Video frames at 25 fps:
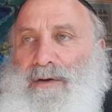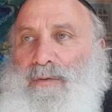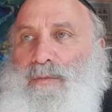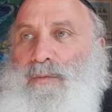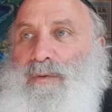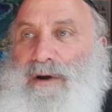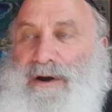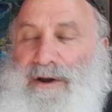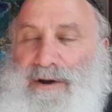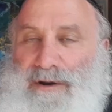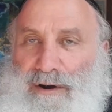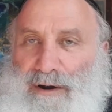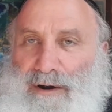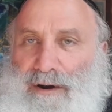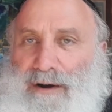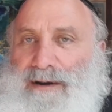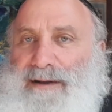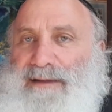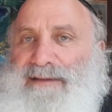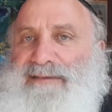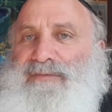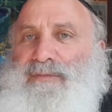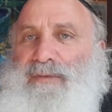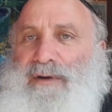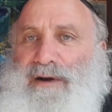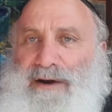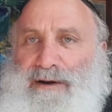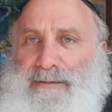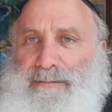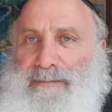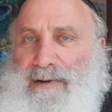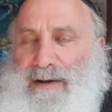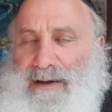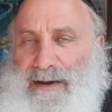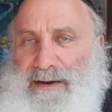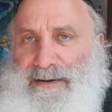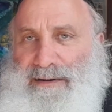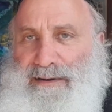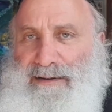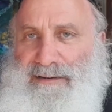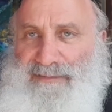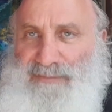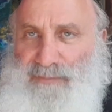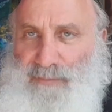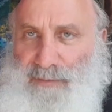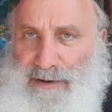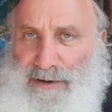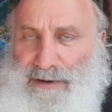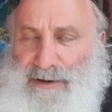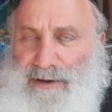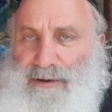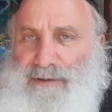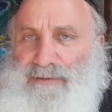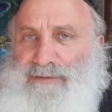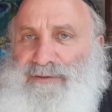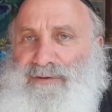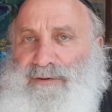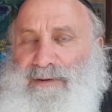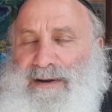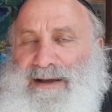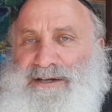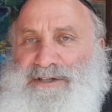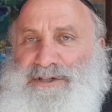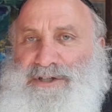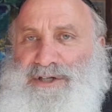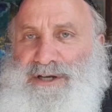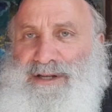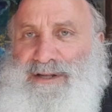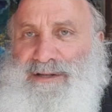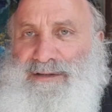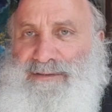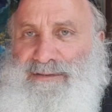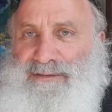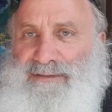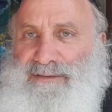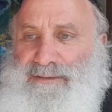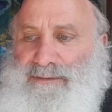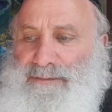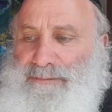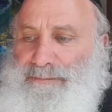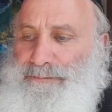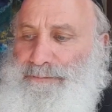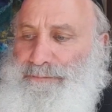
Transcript: Where your heart is, where your mind is, where your direction is.